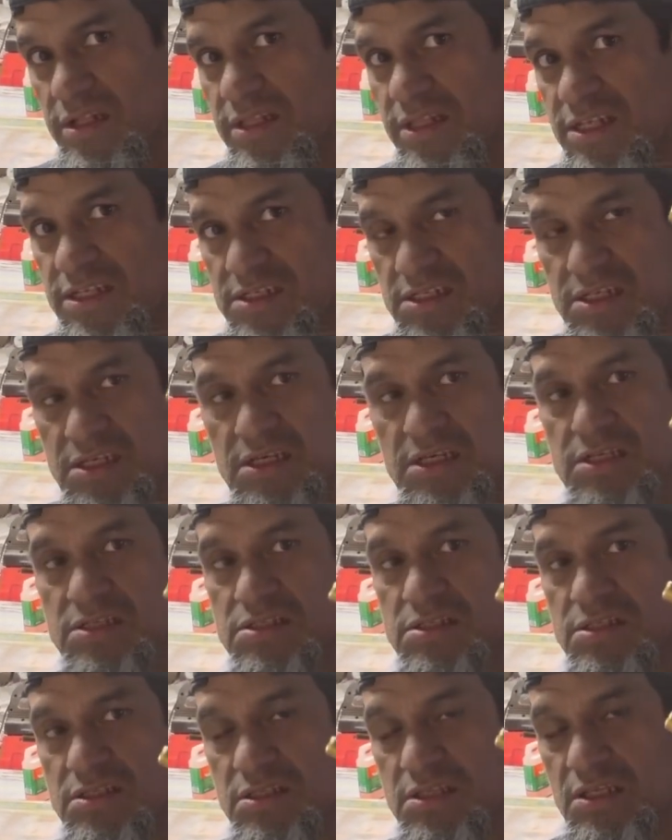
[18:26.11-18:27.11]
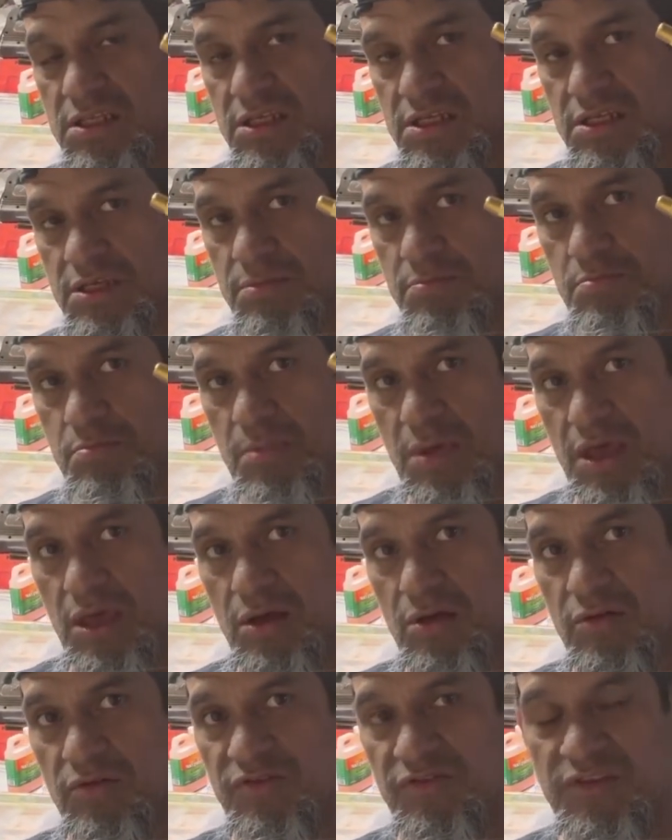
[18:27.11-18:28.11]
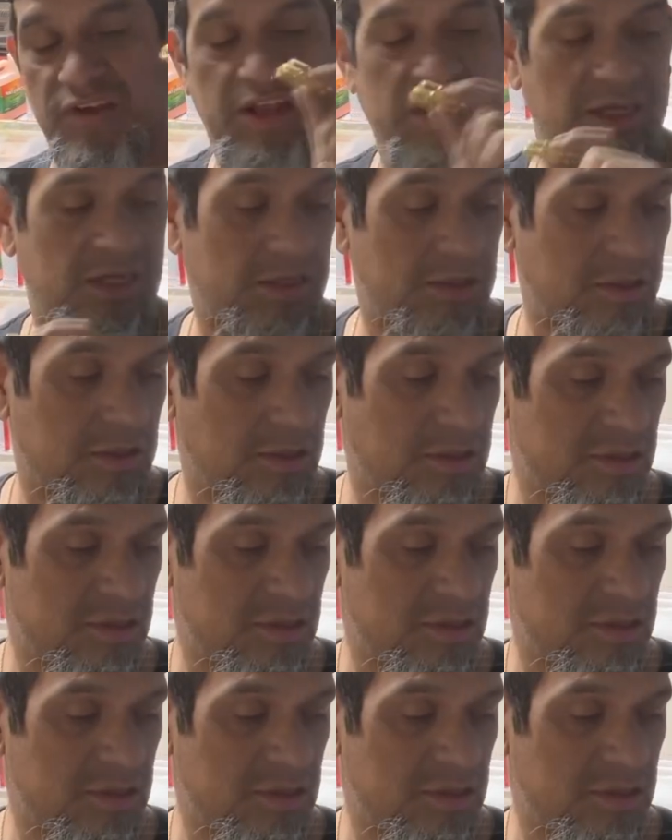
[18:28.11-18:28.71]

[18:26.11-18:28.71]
This is the male fitting.